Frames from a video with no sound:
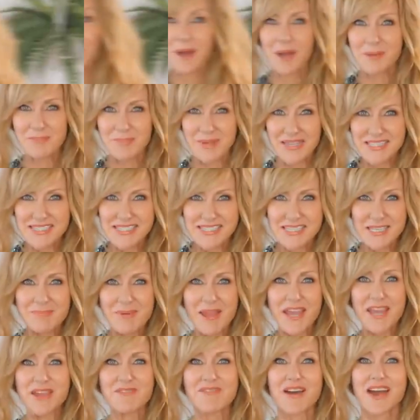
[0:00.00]
My best
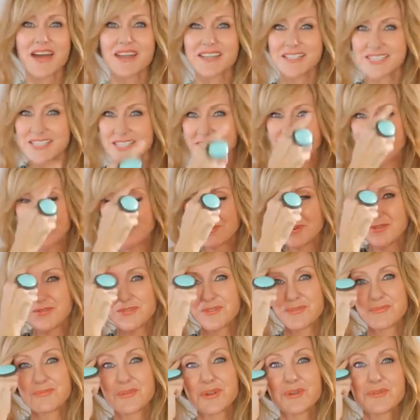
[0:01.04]
tip ever to get rid of
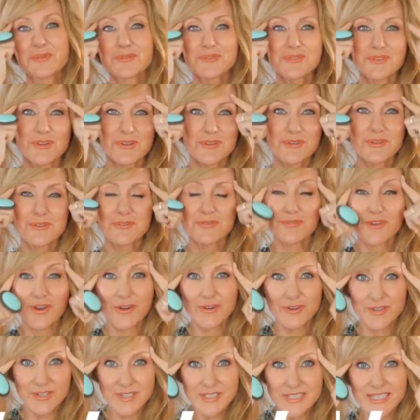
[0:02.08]
the wrinkles on your
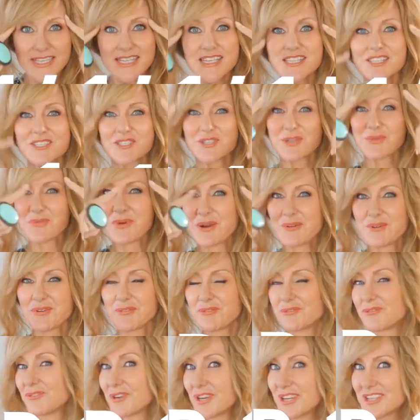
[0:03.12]
forehead is to wear a
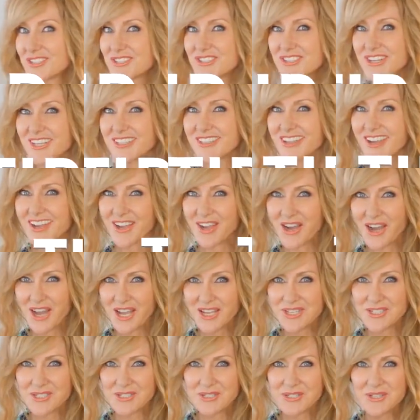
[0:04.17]
fringe like
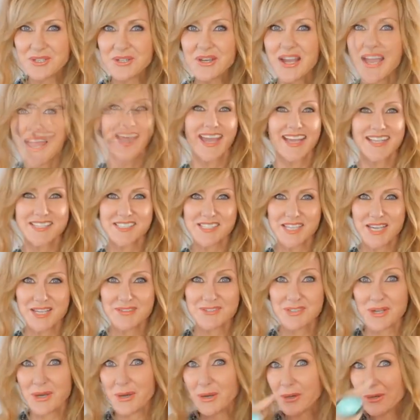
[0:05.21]
I do. It
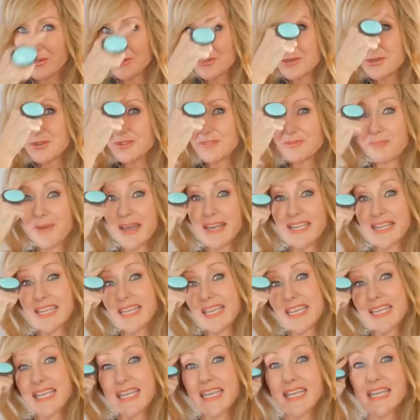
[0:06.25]
saves a whole lot of
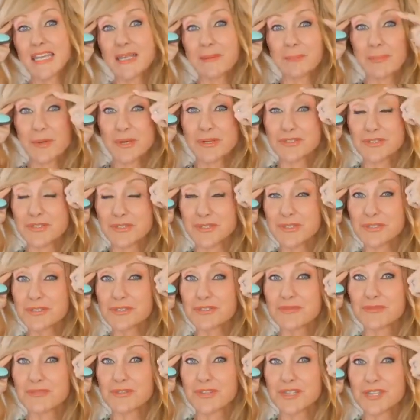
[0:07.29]
money in getting
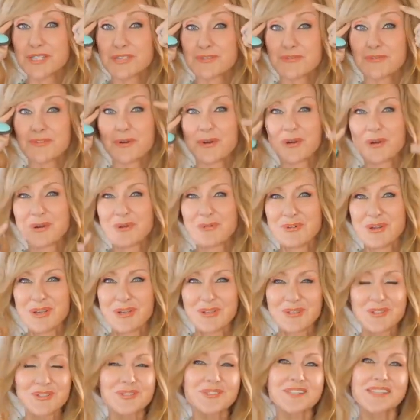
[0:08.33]
Botox for these forehead
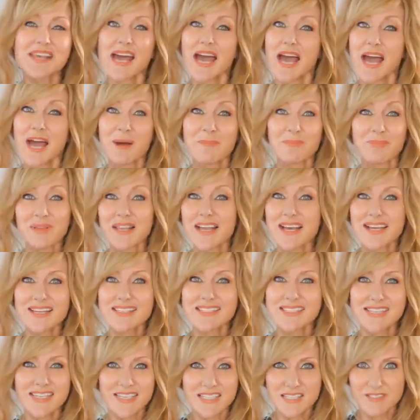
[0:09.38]
wrinkles.
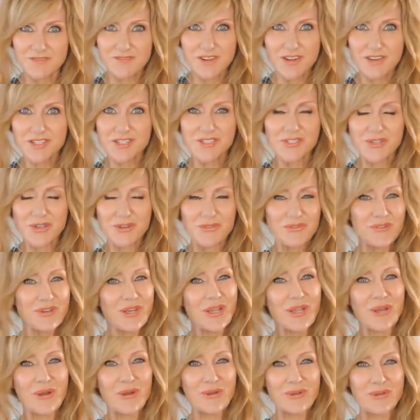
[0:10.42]
Plus, it's very
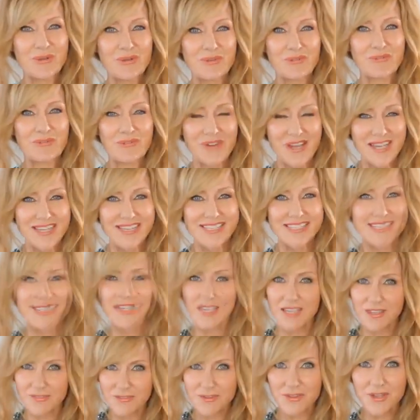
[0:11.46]
softening on your face.
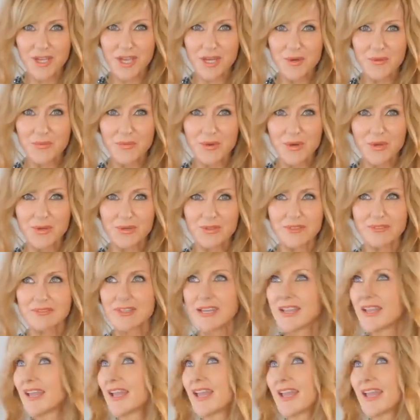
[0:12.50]
If you get it wrong,